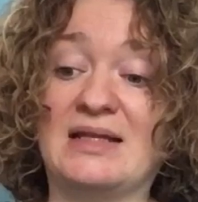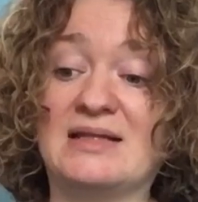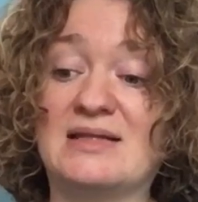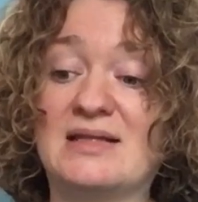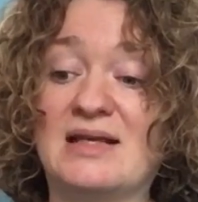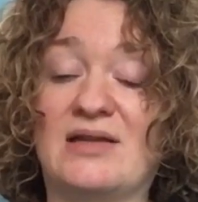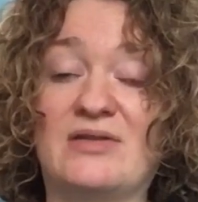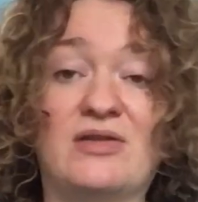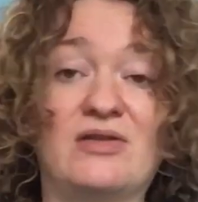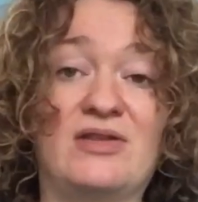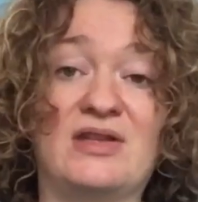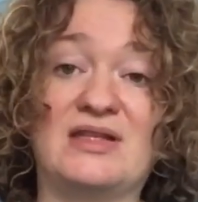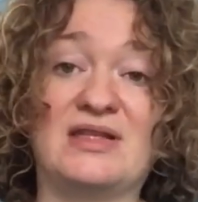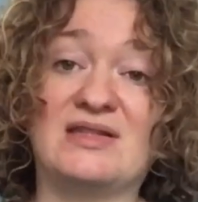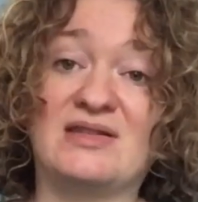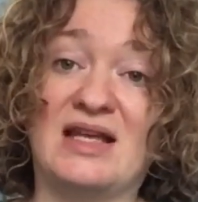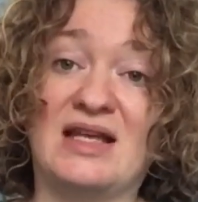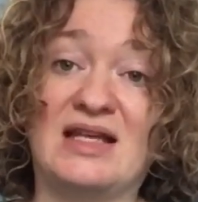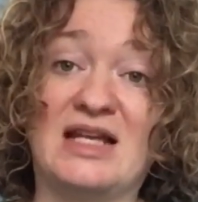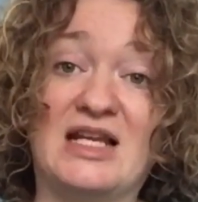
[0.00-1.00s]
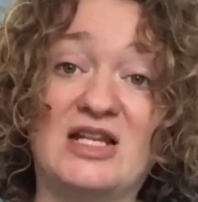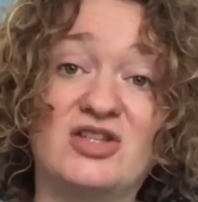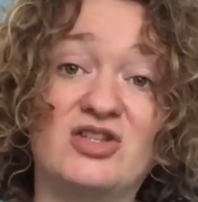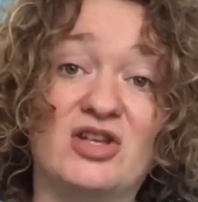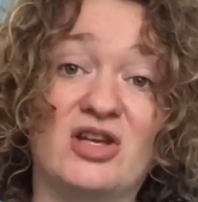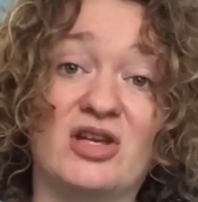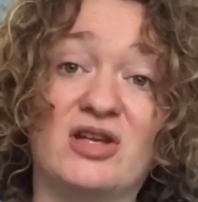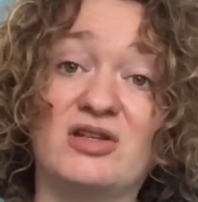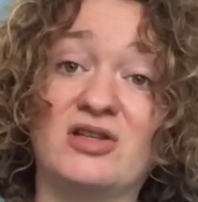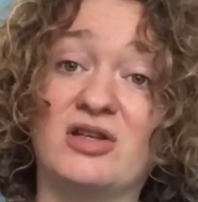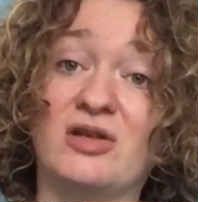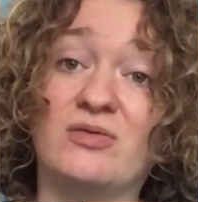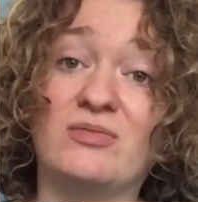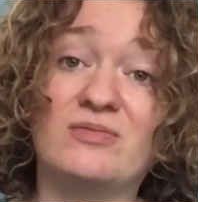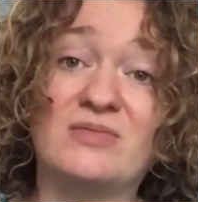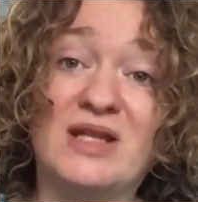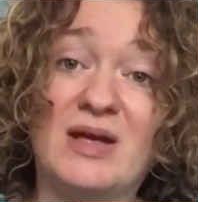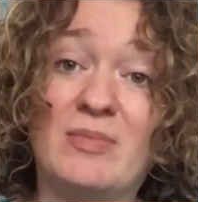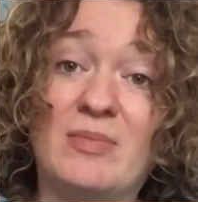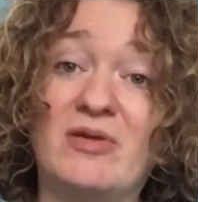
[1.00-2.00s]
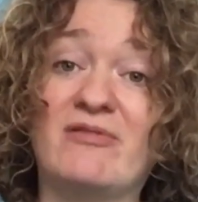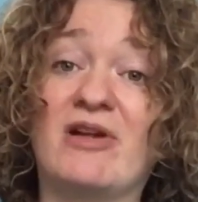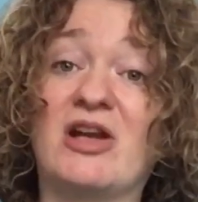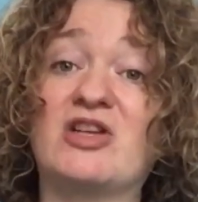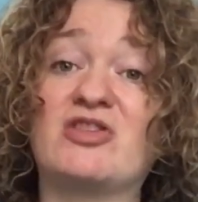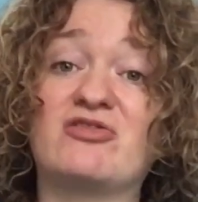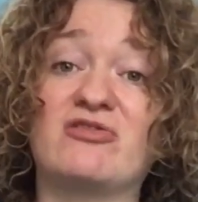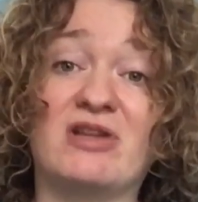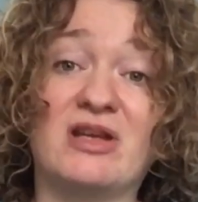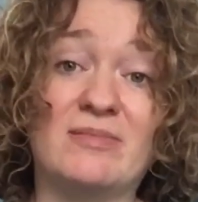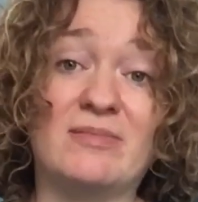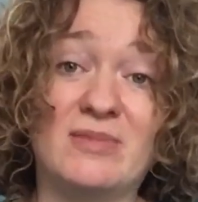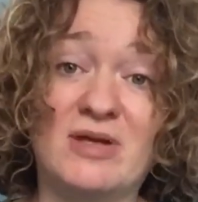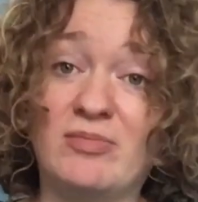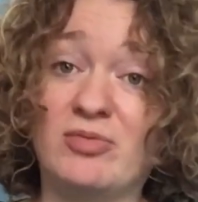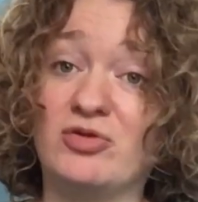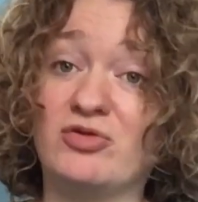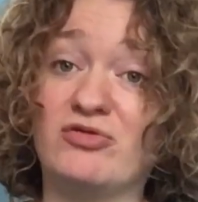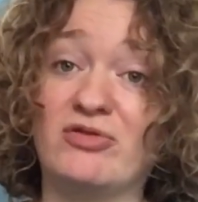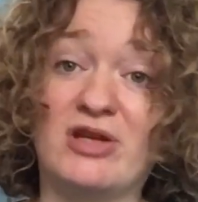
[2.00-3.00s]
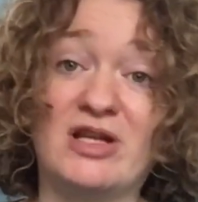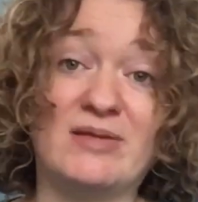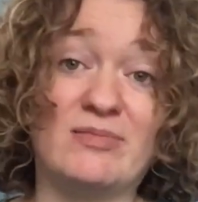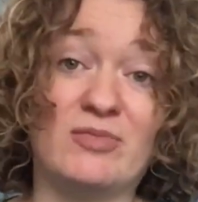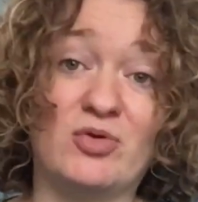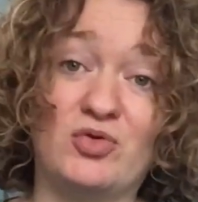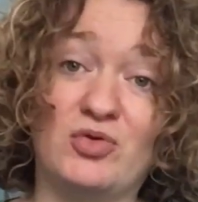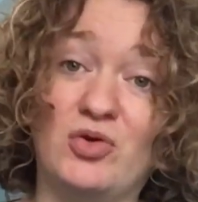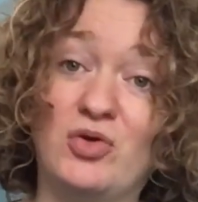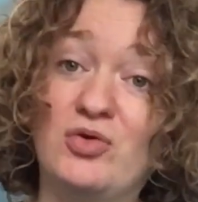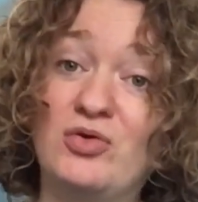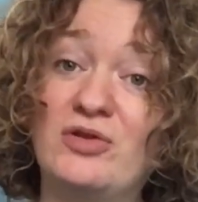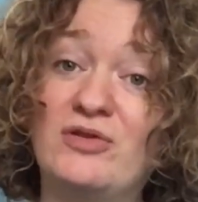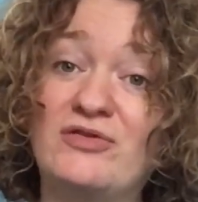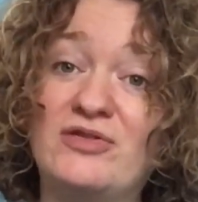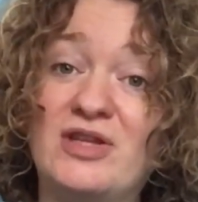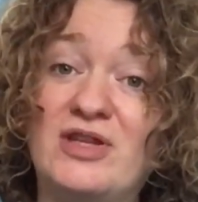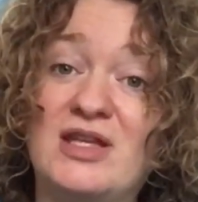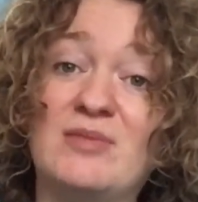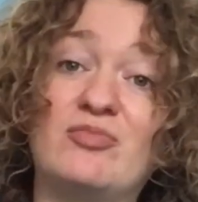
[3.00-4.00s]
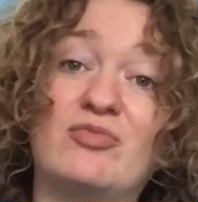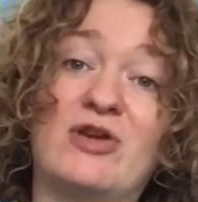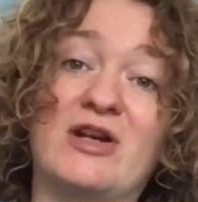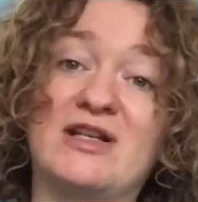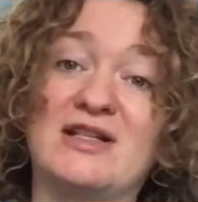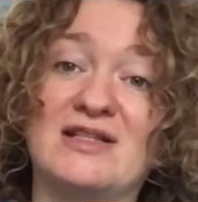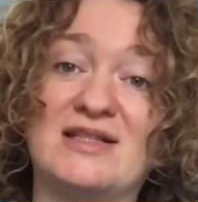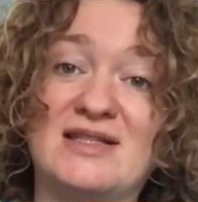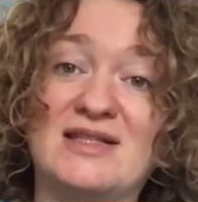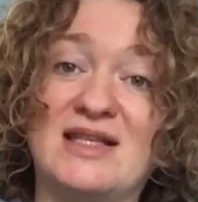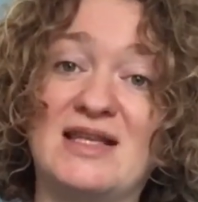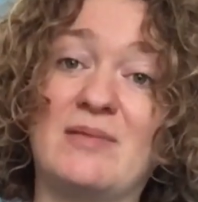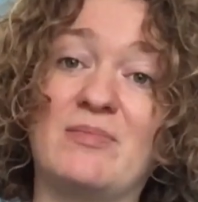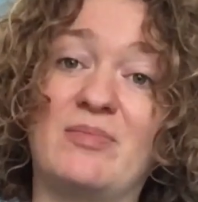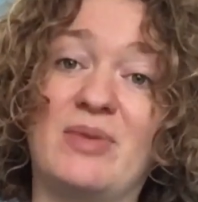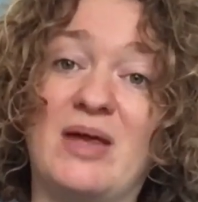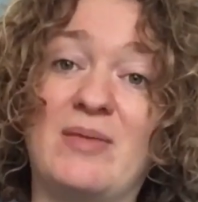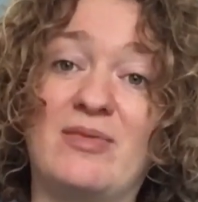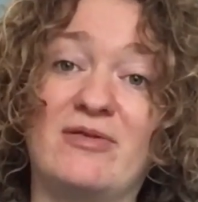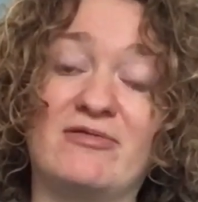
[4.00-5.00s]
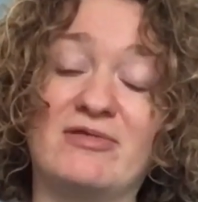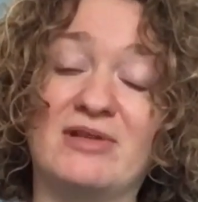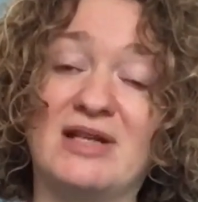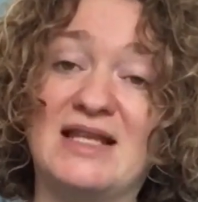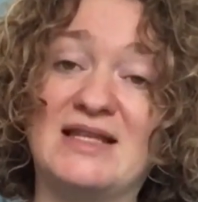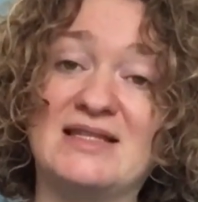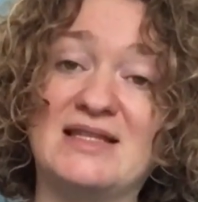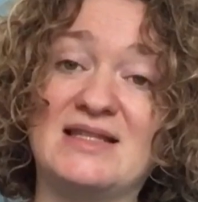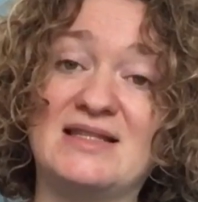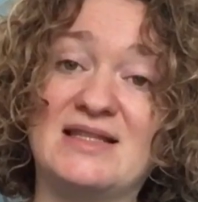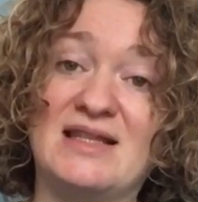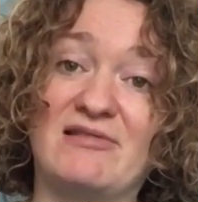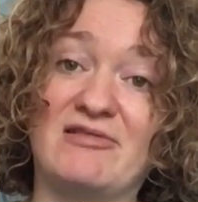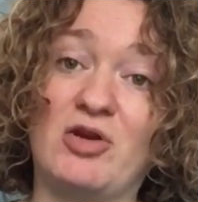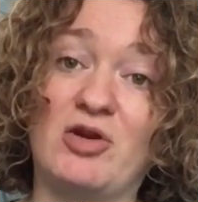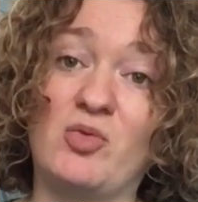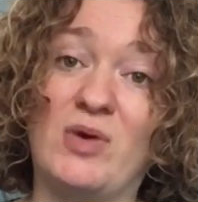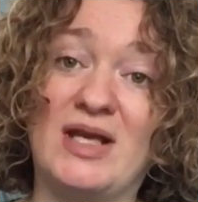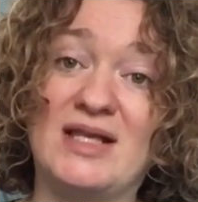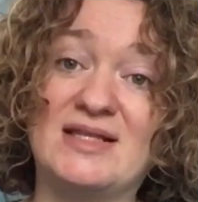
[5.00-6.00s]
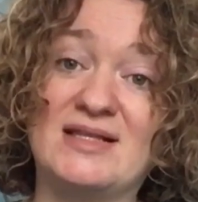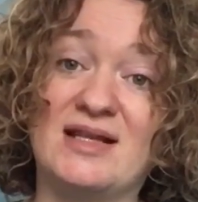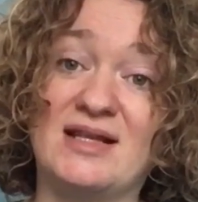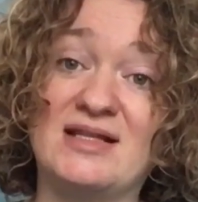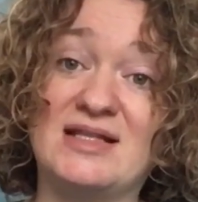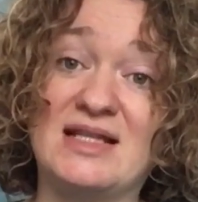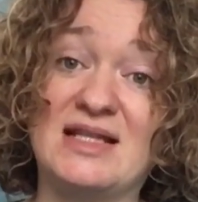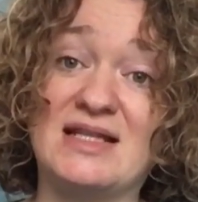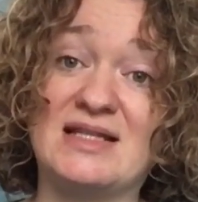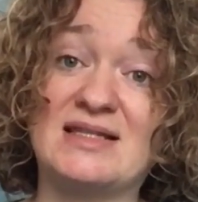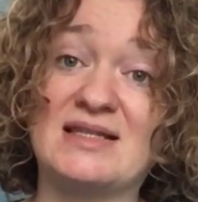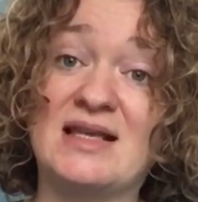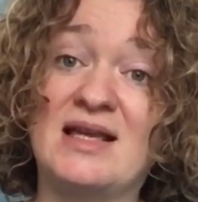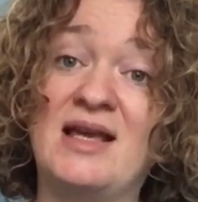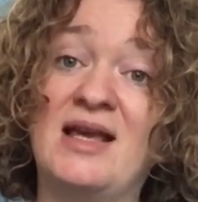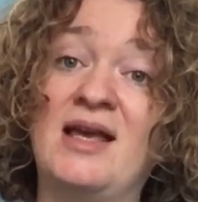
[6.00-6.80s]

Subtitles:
other things of that nature, nappy rash cream, nipple cream, all of the pregnancy and baby related zero waste ideas